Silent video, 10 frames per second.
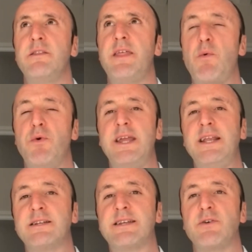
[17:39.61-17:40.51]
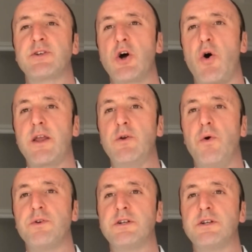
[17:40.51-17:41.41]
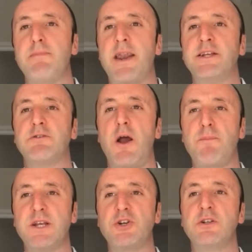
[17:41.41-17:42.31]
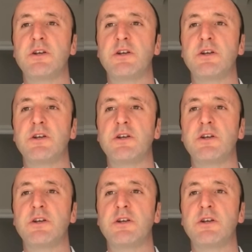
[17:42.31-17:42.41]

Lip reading: they will need to sell stock in order to manage their own position.